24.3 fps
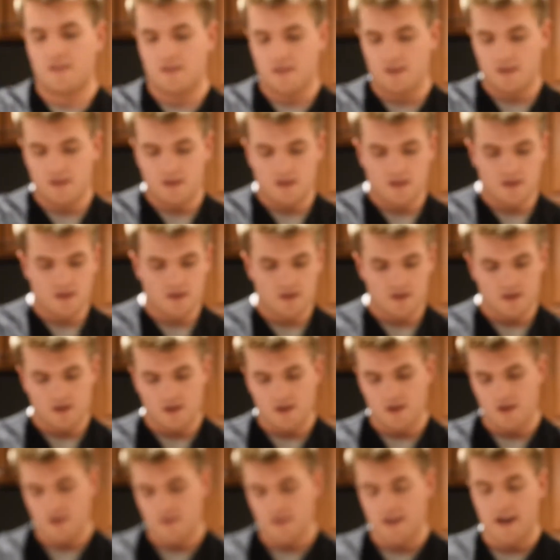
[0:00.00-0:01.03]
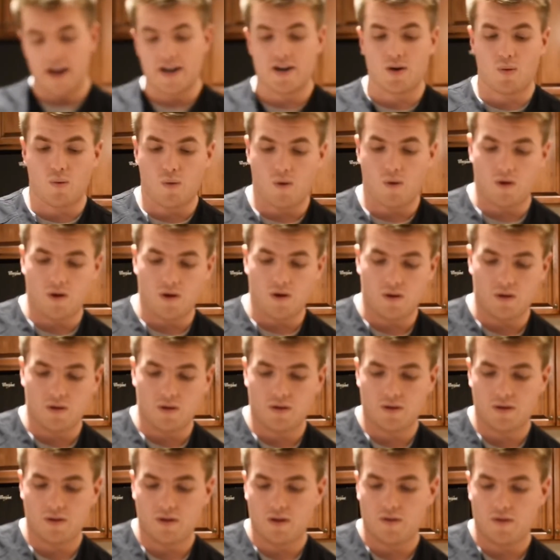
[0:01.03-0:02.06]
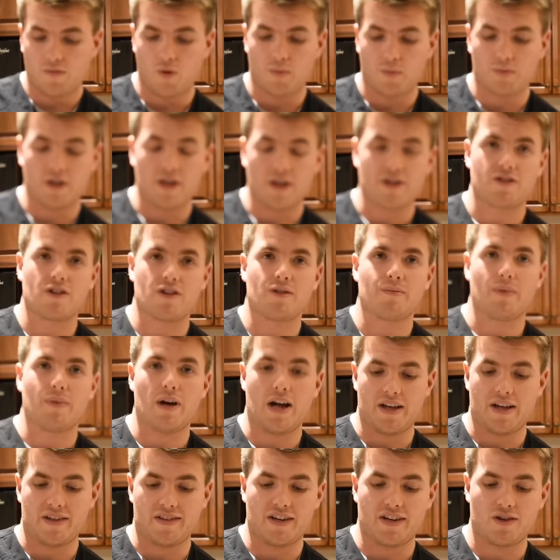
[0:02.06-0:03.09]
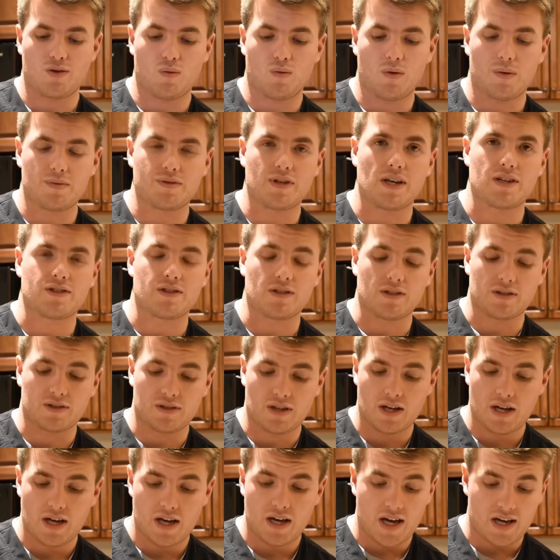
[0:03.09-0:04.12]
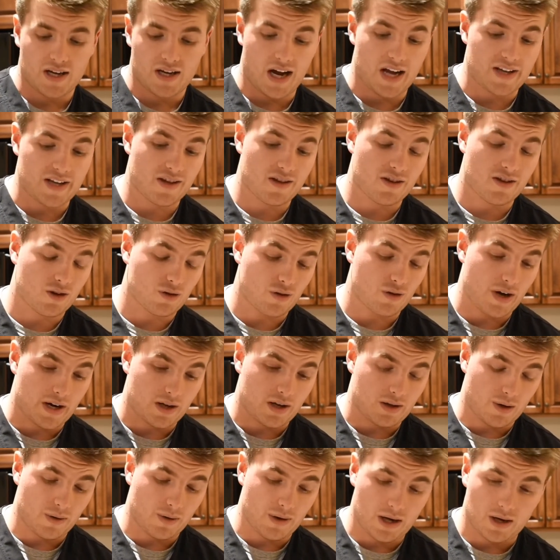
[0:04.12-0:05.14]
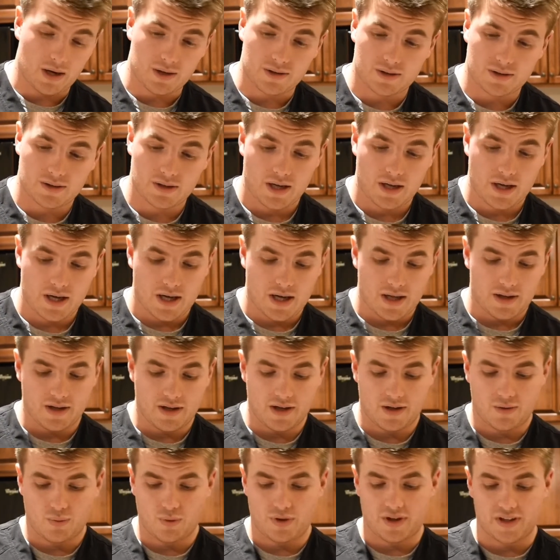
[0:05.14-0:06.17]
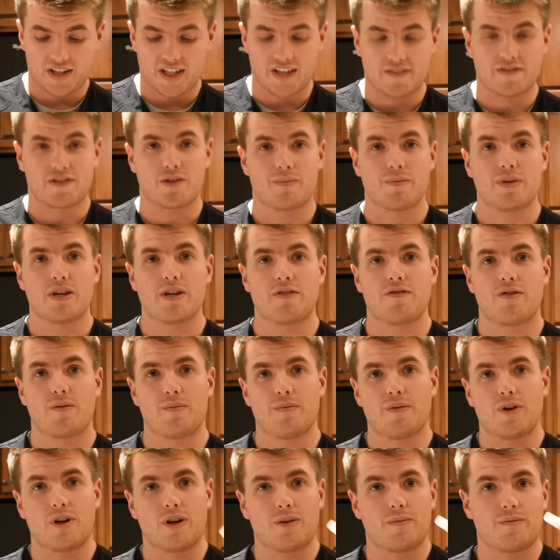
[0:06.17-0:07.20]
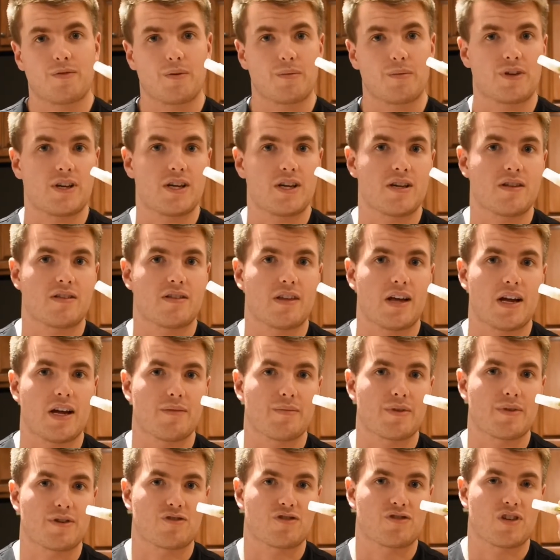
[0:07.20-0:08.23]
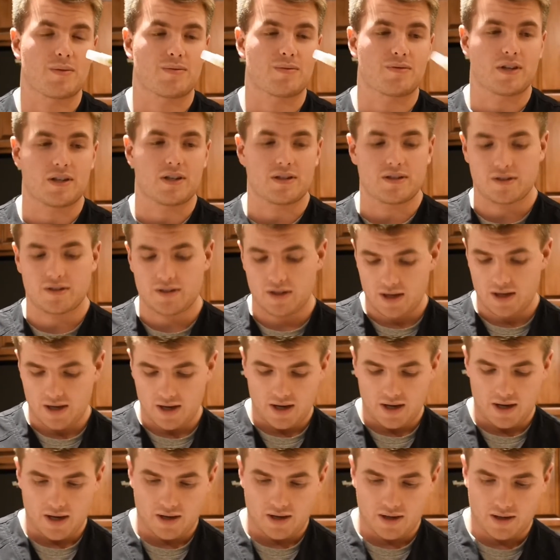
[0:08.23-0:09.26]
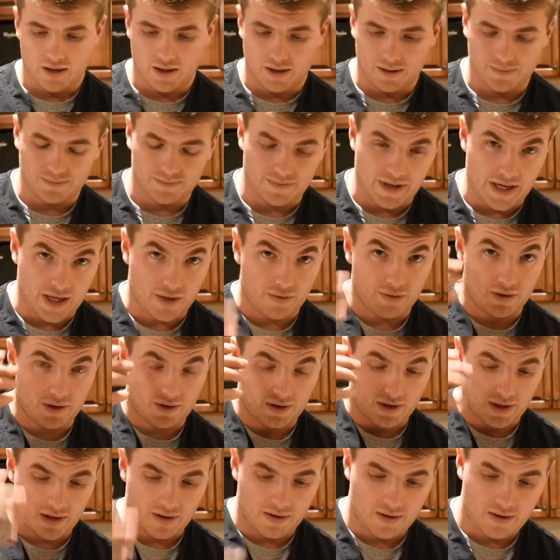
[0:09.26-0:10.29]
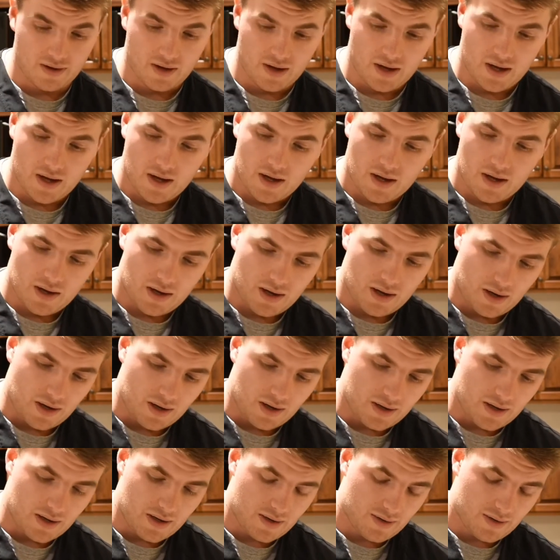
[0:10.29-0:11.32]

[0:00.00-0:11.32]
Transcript: the, uh, the Andy Warhol formulation by Sensual Obsessions. Guys, this is a great clone house. This was a gift to me from, um, from Keith at Mr. Cheap Scents. Um, thank you for this, Keith. Uh,